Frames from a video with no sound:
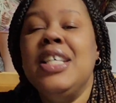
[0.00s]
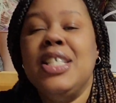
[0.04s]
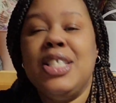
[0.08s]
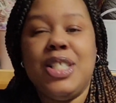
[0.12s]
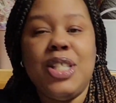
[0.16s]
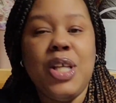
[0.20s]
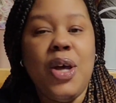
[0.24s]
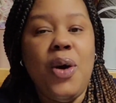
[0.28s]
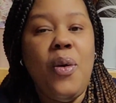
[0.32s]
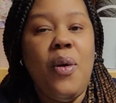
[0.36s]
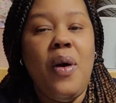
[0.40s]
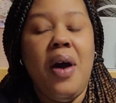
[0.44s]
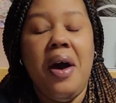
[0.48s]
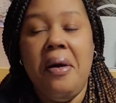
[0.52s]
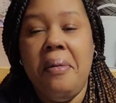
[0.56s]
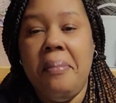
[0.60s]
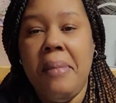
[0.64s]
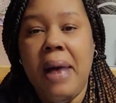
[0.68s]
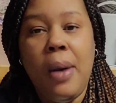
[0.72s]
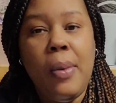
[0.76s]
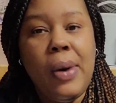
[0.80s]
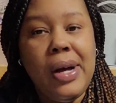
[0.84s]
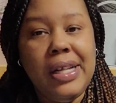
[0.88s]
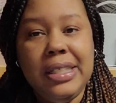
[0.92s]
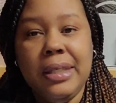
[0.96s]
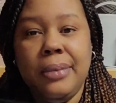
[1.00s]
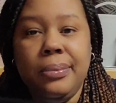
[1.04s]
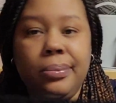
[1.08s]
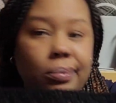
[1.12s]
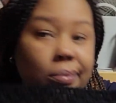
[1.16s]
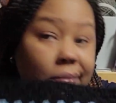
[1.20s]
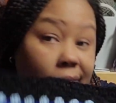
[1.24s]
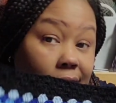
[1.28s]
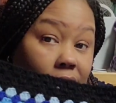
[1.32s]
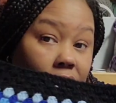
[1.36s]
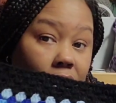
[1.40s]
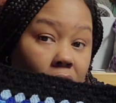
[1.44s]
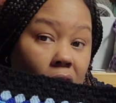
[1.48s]
So I wound up
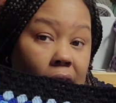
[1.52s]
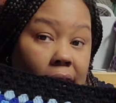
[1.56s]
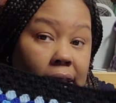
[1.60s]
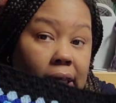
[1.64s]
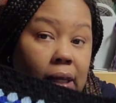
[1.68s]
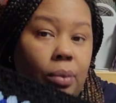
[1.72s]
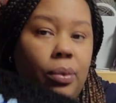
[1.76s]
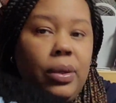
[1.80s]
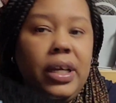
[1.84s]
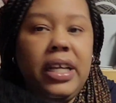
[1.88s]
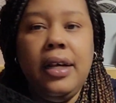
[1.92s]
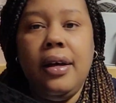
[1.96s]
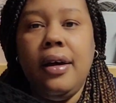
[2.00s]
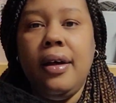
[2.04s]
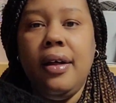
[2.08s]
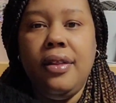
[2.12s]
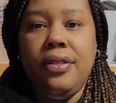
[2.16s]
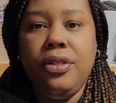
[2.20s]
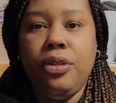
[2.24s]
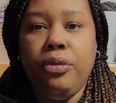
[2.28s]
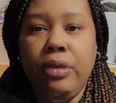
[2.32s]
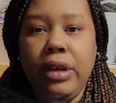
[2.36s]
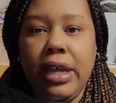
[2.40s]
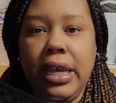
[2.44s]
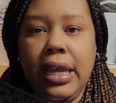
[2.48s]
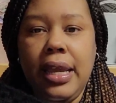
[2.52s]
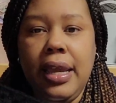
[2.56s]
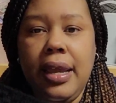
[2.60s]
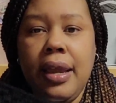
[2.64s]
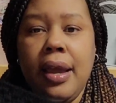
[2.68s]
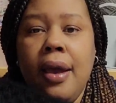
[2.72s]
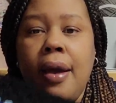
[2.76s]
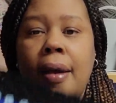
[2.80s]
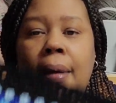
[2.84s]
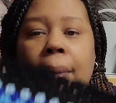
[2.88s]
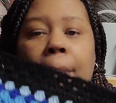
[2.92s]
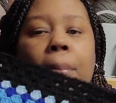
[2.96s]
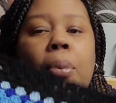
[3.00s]
starting it with a
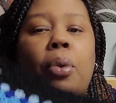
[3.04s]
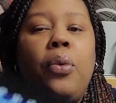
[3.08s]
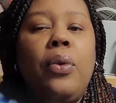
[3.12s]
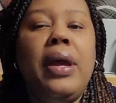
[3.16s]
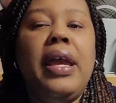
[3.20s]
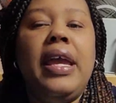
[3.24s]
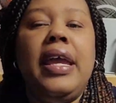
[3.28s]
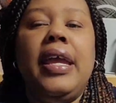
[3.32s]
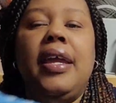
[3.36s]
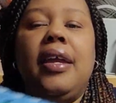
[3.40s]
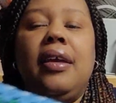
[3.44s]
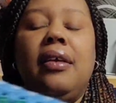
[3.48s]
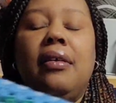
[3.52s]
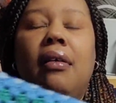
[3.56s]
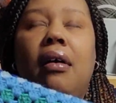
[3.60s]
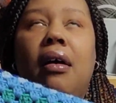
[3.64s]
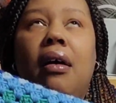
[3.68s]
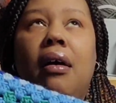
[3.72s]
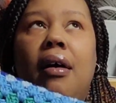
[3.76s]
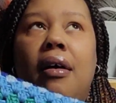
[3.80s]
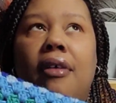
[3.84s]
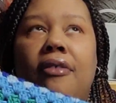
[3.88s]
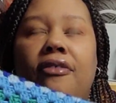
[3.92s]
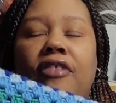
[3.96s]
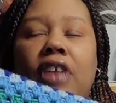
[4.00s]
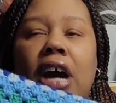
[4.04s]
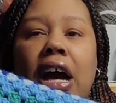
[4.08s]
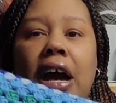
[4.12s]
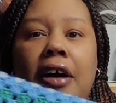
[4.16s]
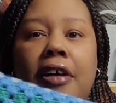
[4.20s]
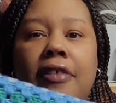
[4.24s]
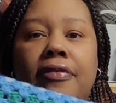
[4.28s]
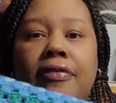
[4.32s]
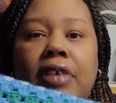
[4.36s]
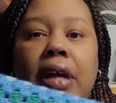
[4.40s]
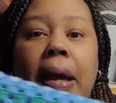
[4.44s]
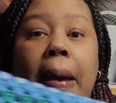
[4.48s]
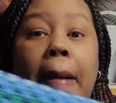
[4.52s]

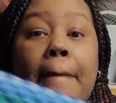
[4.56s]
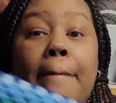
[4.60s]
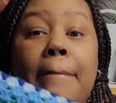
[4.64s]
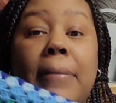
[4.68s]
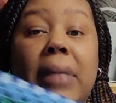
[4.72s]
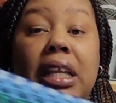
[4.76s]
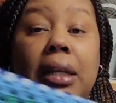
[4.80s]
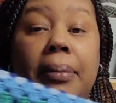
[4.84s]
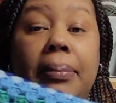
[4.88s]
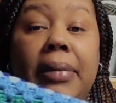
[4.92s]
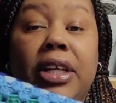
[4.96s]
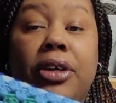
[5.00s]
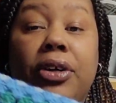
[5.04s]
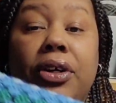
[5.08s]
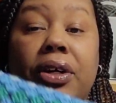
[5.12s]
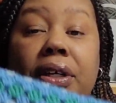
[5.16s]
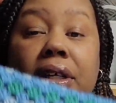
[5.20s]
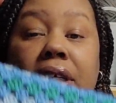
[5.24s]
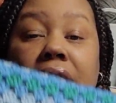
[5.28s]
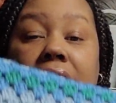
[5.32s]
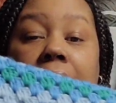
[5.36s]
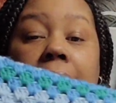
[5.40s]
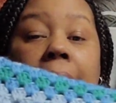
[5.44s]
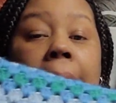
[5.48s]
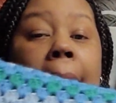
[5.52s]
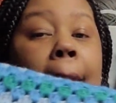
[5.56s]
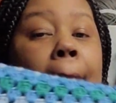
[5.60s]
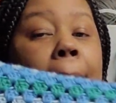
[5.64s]
3.5 millimeter hook.